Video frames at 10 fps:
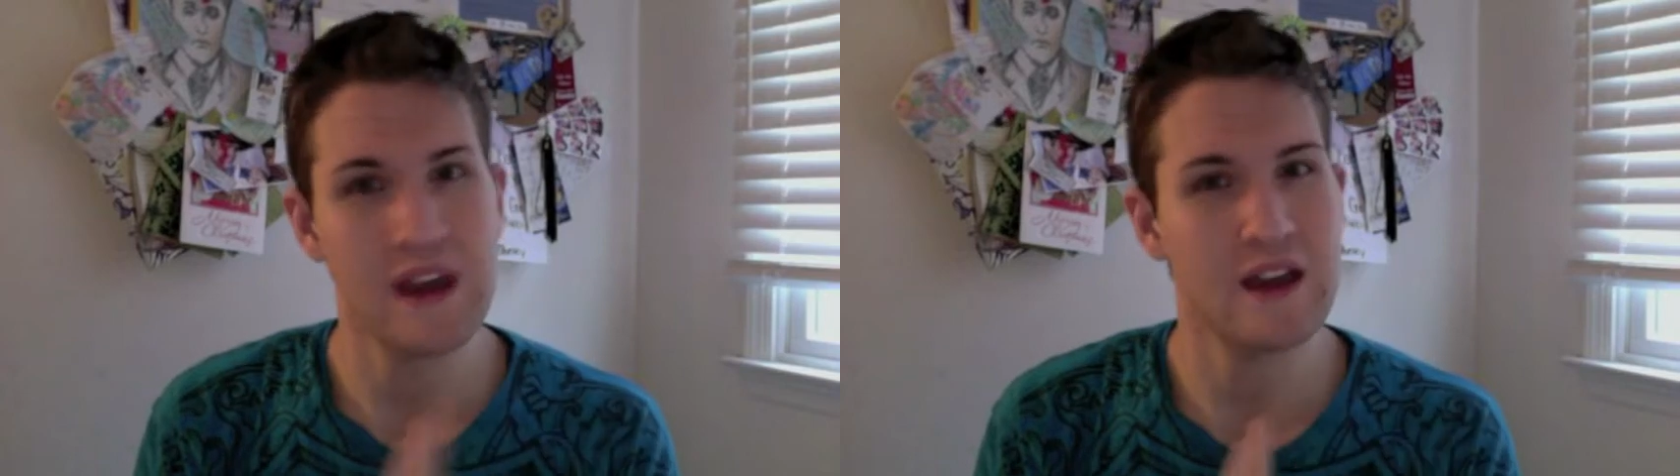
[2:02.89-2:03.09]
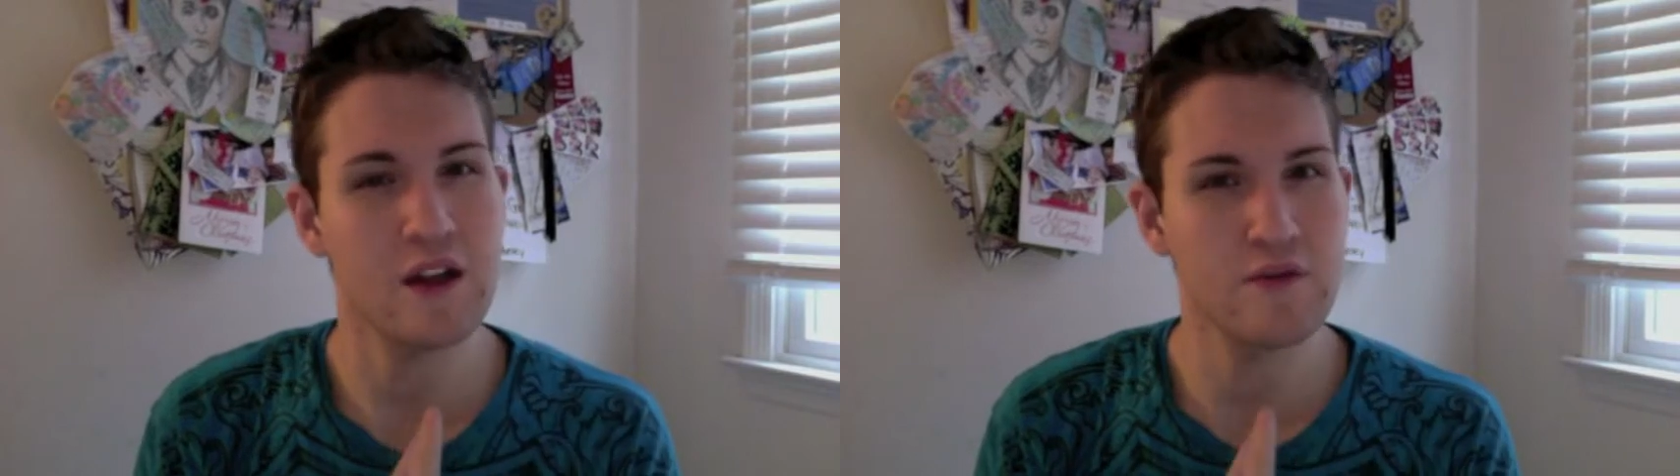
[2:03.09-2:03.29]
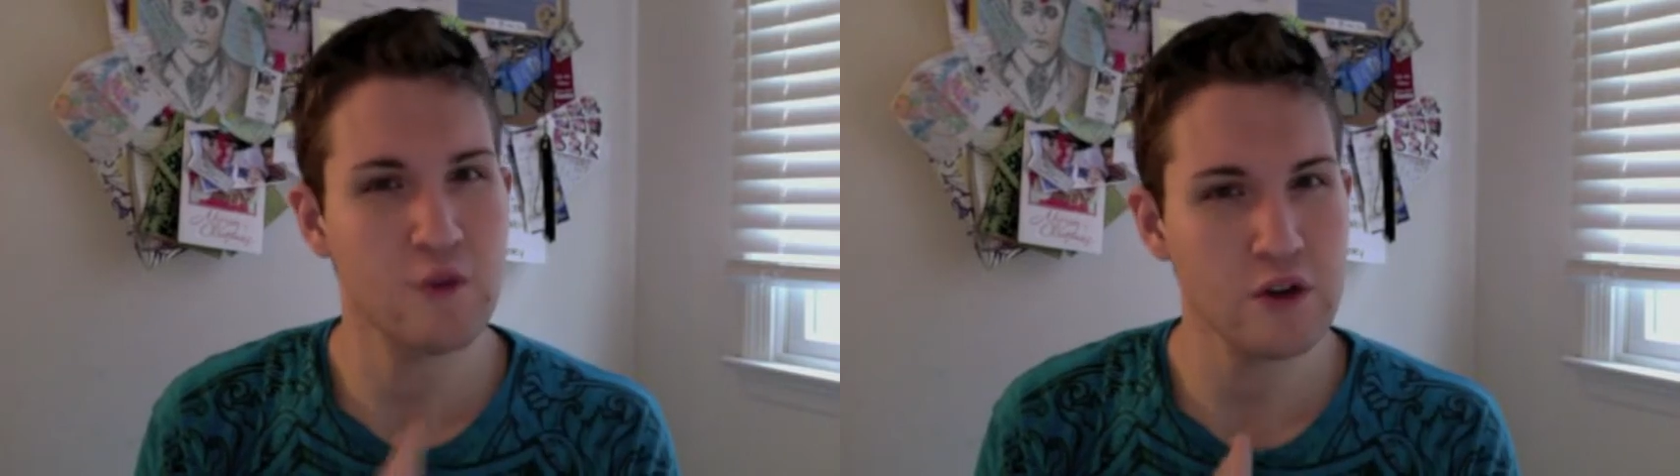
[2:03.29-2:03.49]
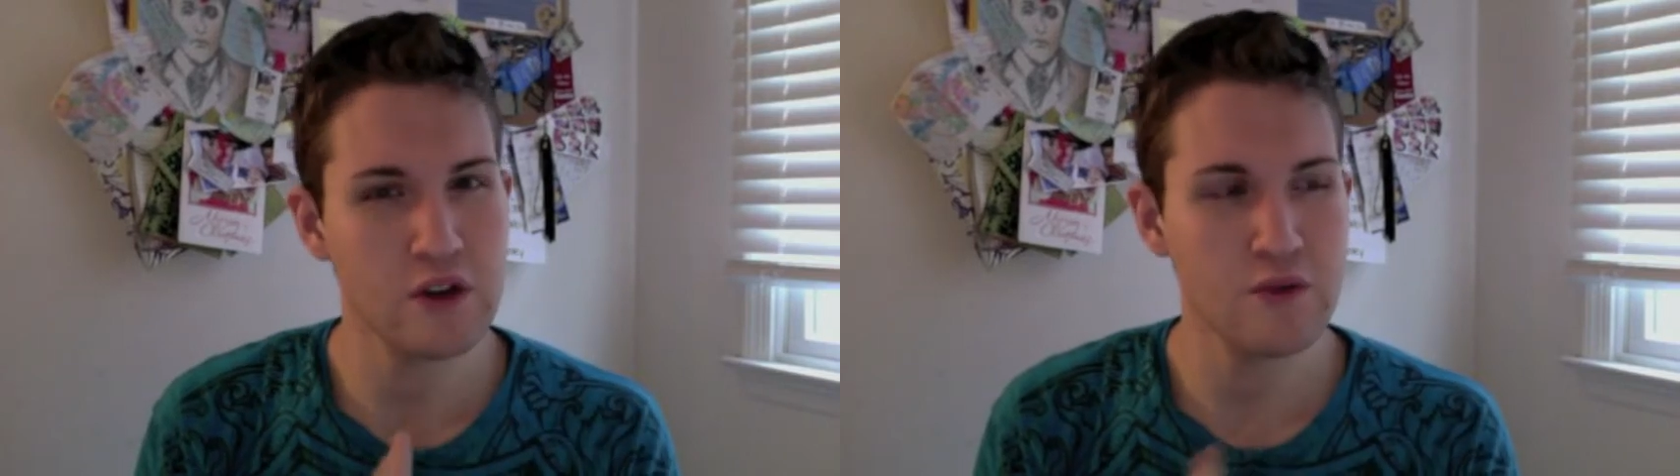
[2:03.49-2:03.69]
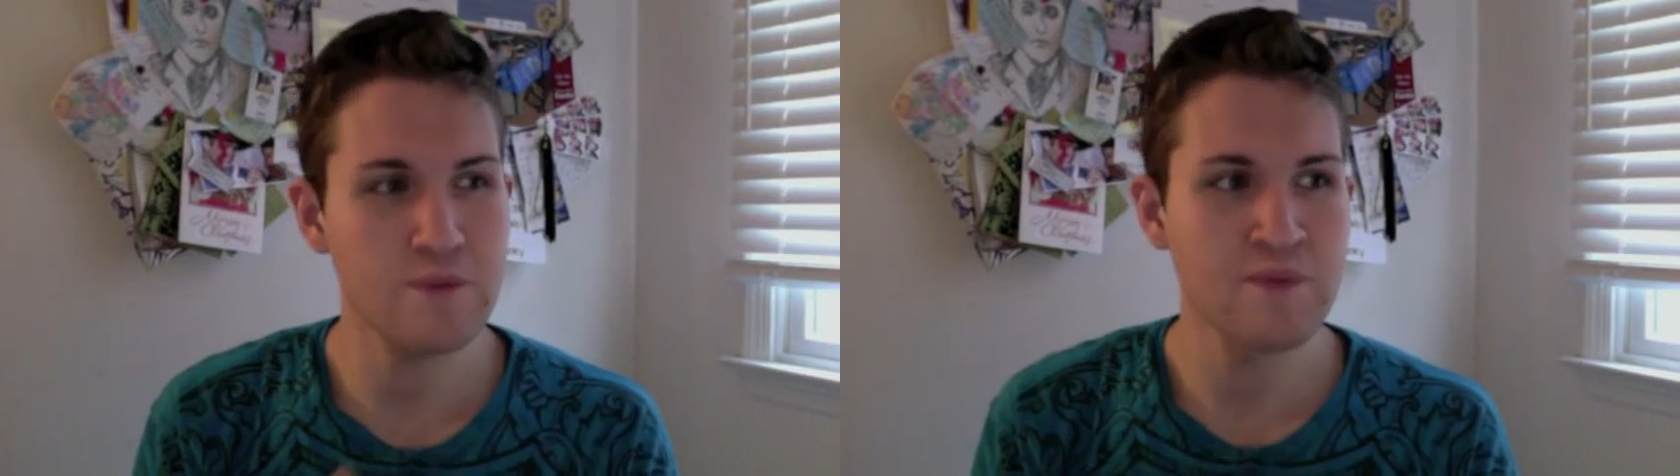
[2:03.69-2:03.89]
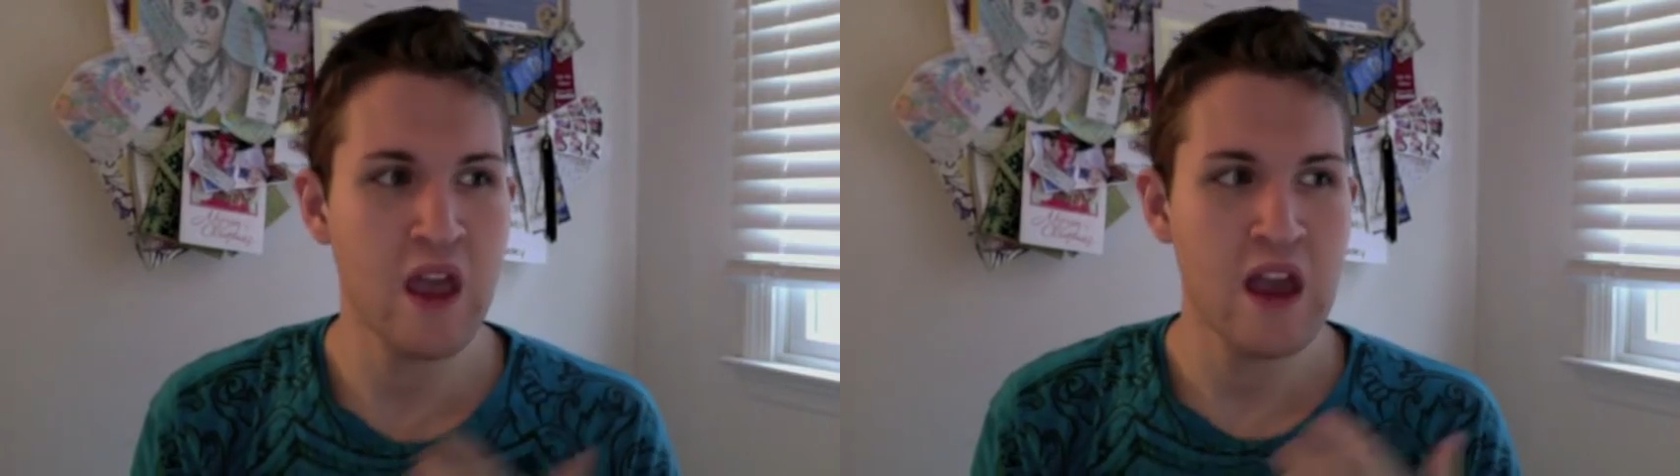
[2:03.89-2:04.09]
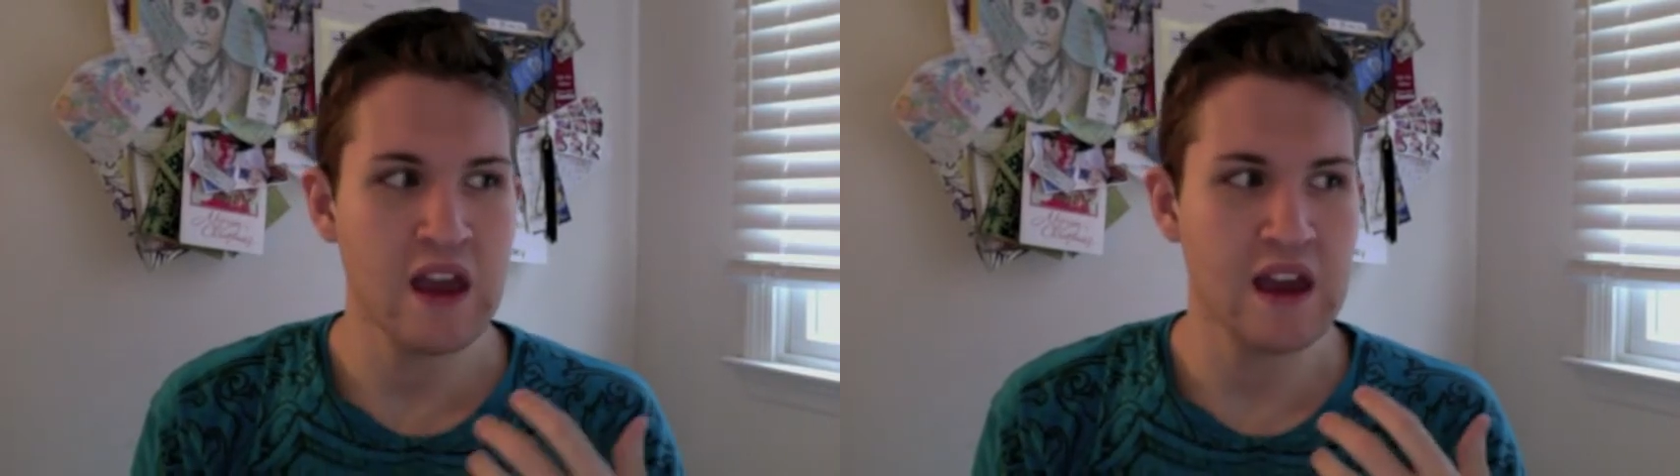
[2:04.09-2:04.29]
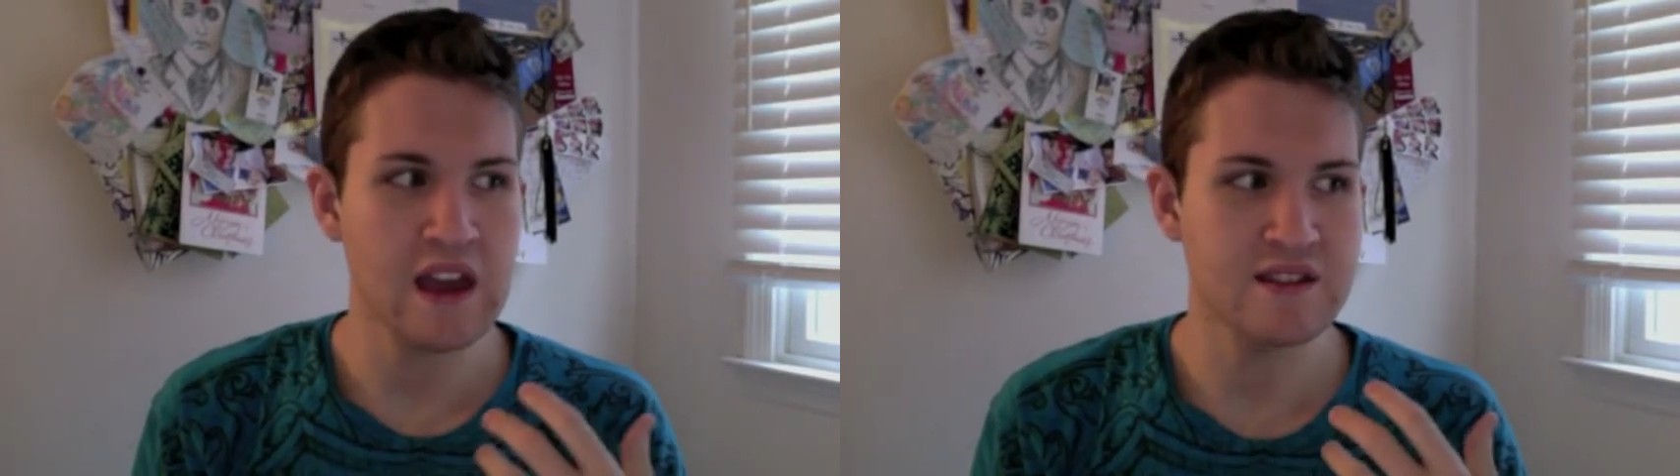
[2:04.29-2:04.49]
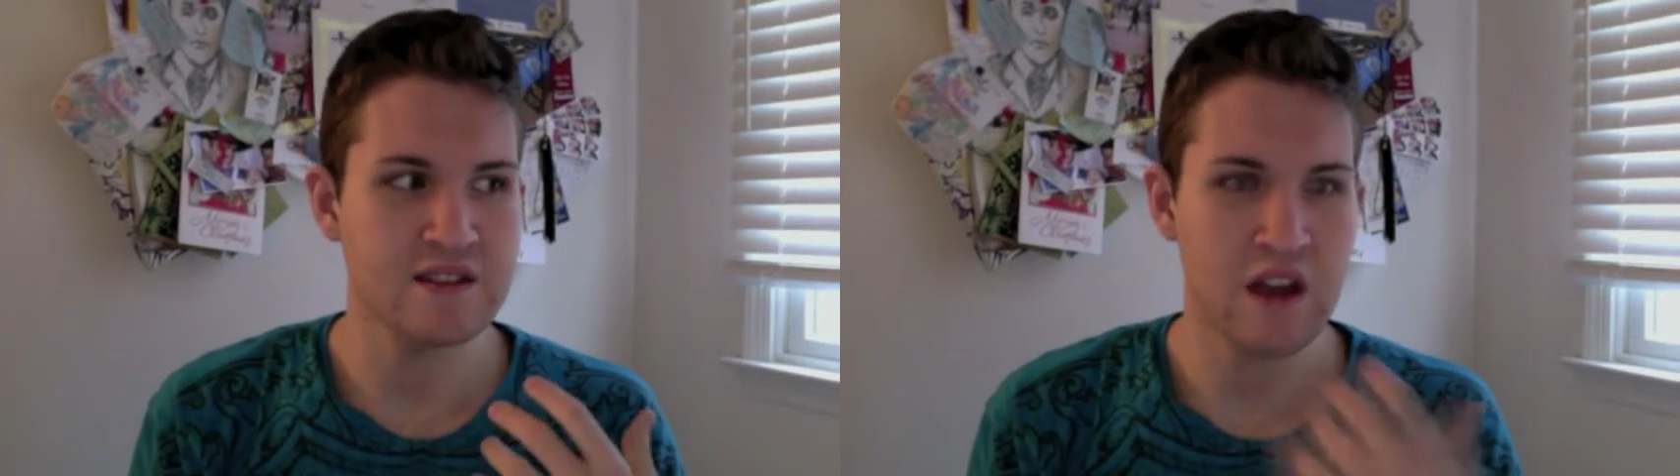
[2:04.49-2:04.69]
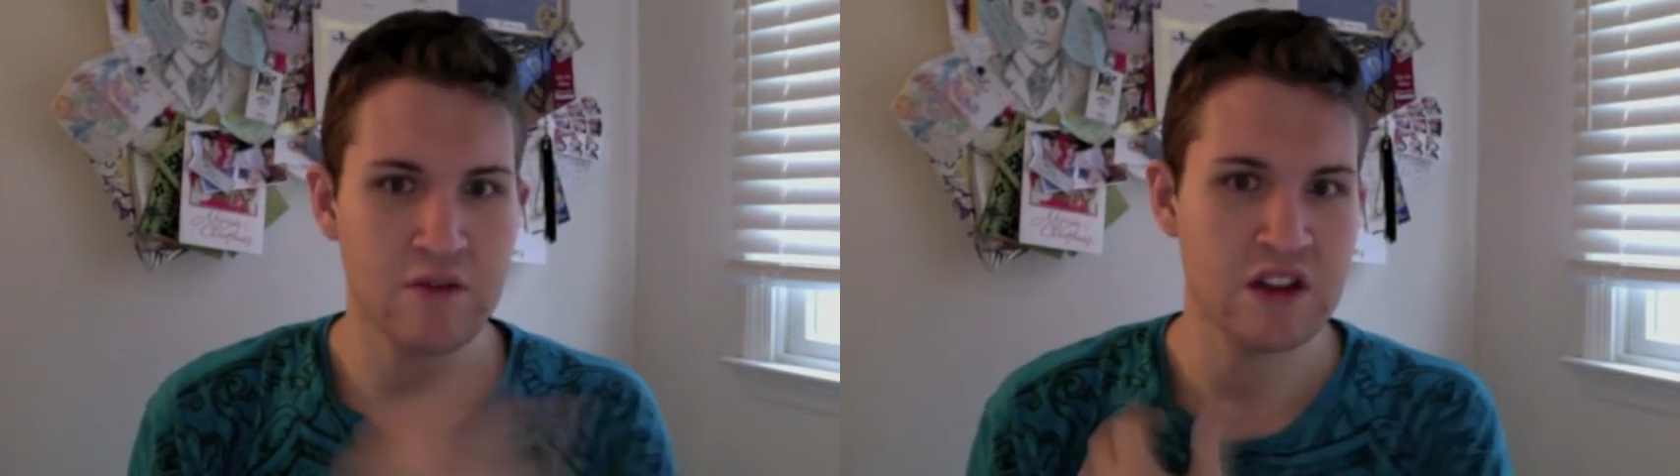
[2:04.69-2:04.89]
pale for you,
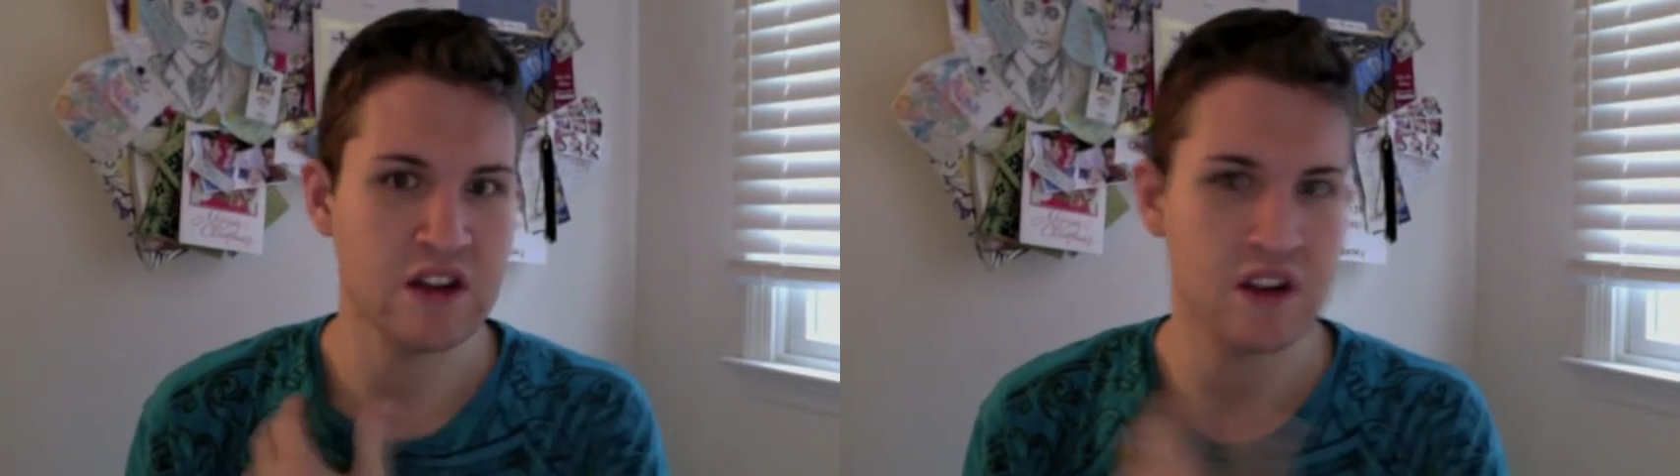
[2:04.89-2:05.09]
it's not really